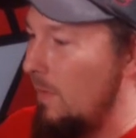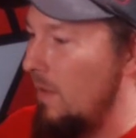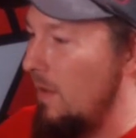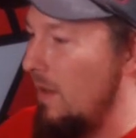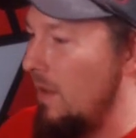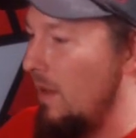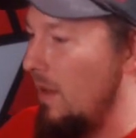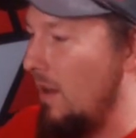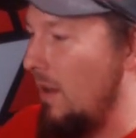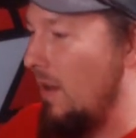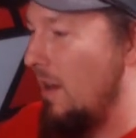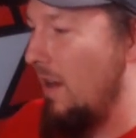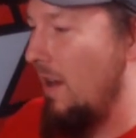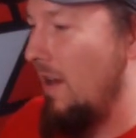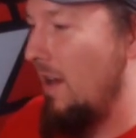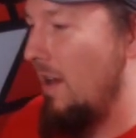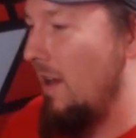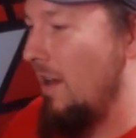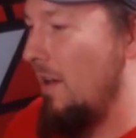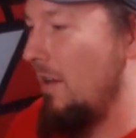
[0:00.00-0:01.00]

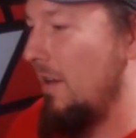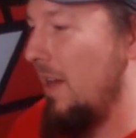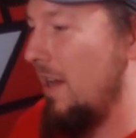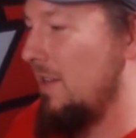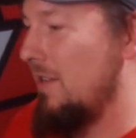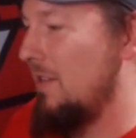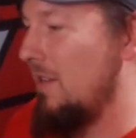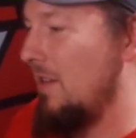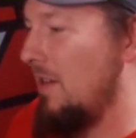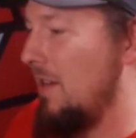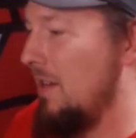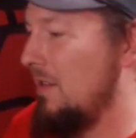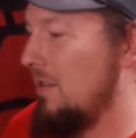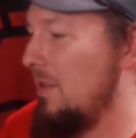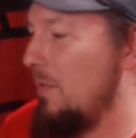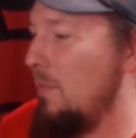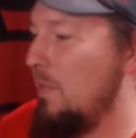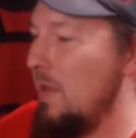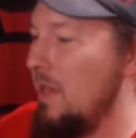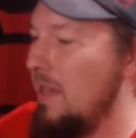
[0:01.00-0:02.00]
Okay, so here's
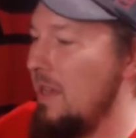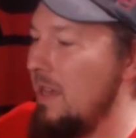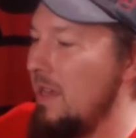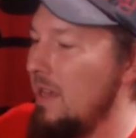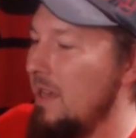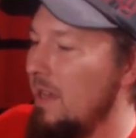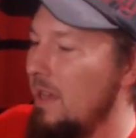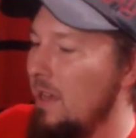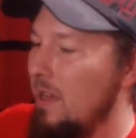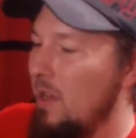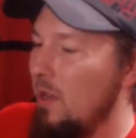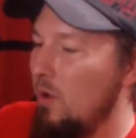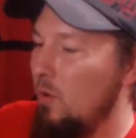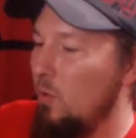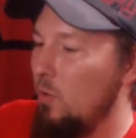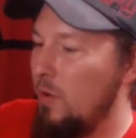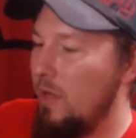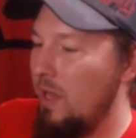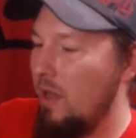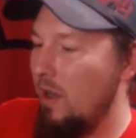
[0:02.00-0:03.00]
a bee.
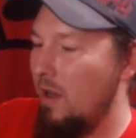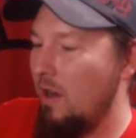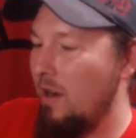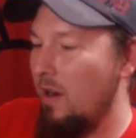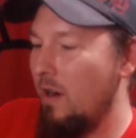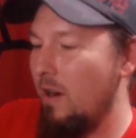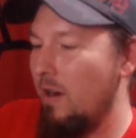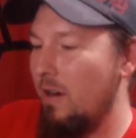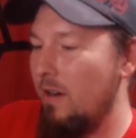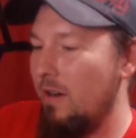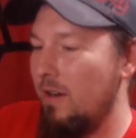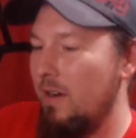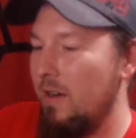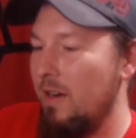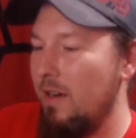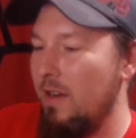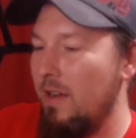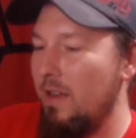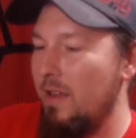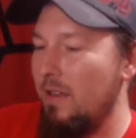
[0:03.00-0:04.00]

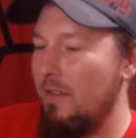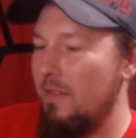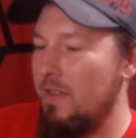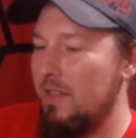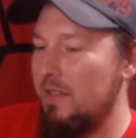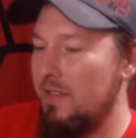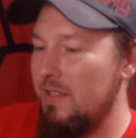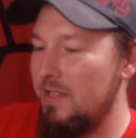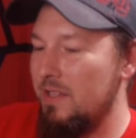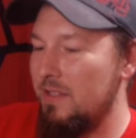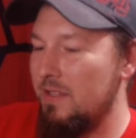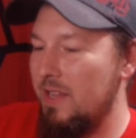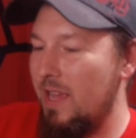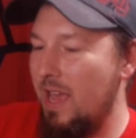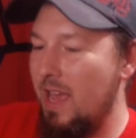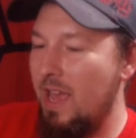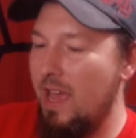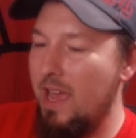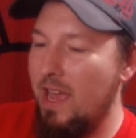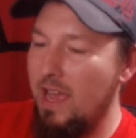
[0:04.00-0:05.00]
This is
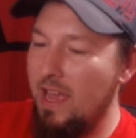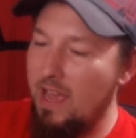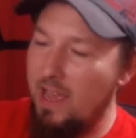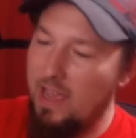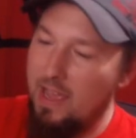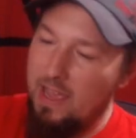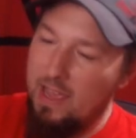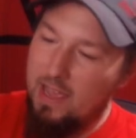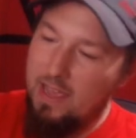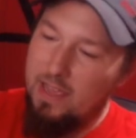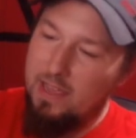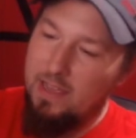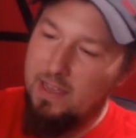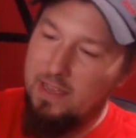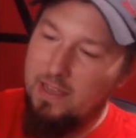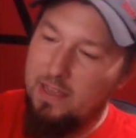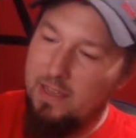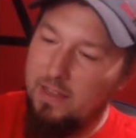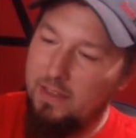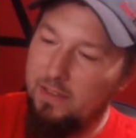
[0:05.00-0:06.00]
a
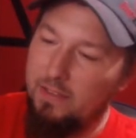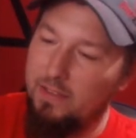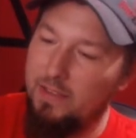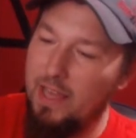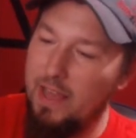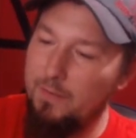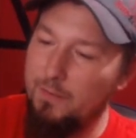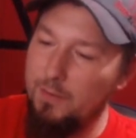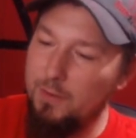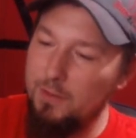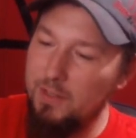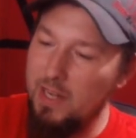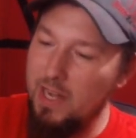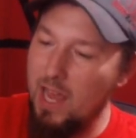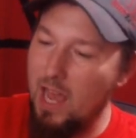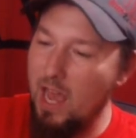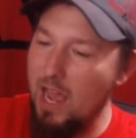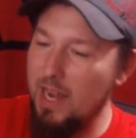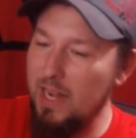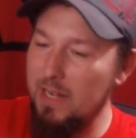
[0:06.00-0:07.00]
level
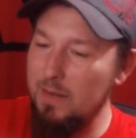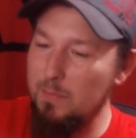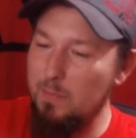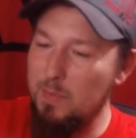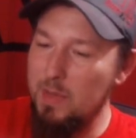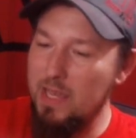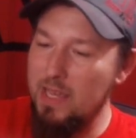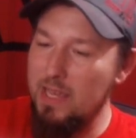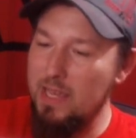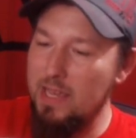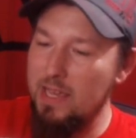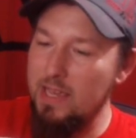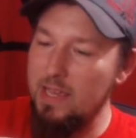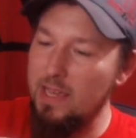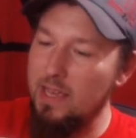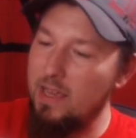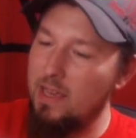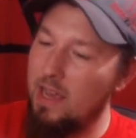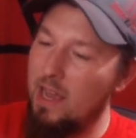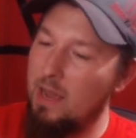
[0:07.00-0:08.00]
9
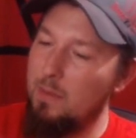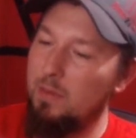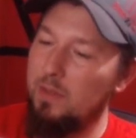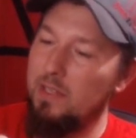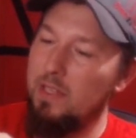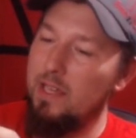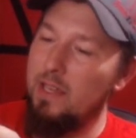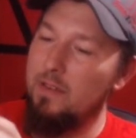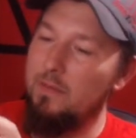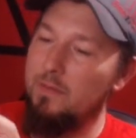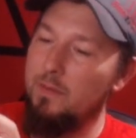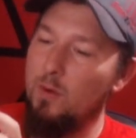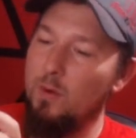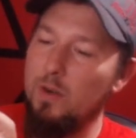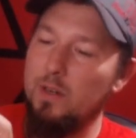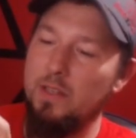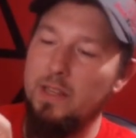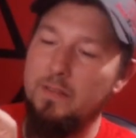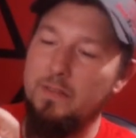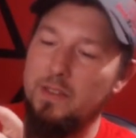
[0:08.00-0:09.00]
bee, I believe,
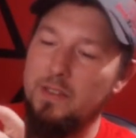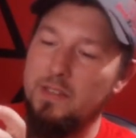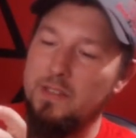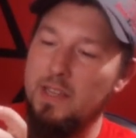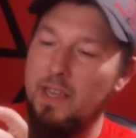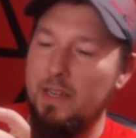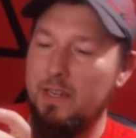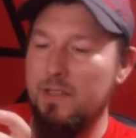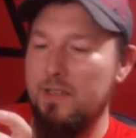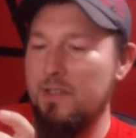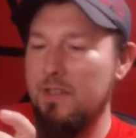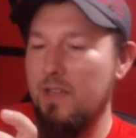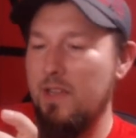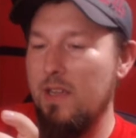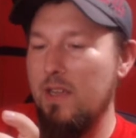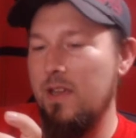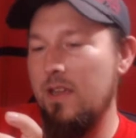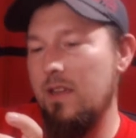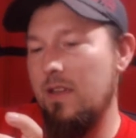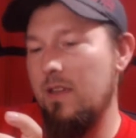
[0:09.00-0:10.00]
or a level 6.
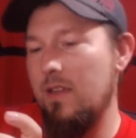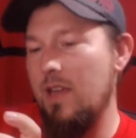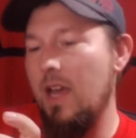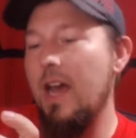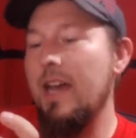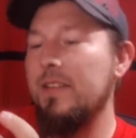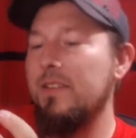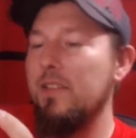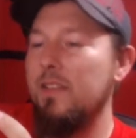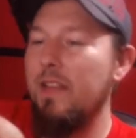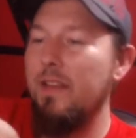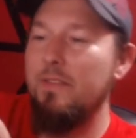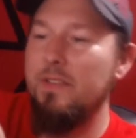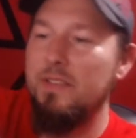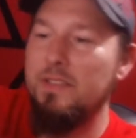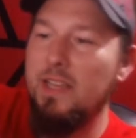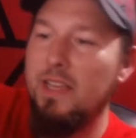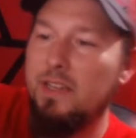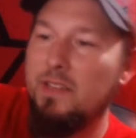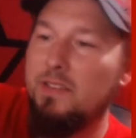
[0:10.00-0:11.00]
It's a level
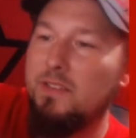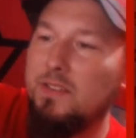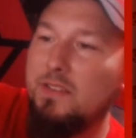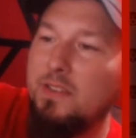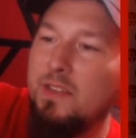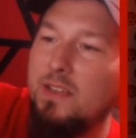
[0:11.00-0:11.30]
6.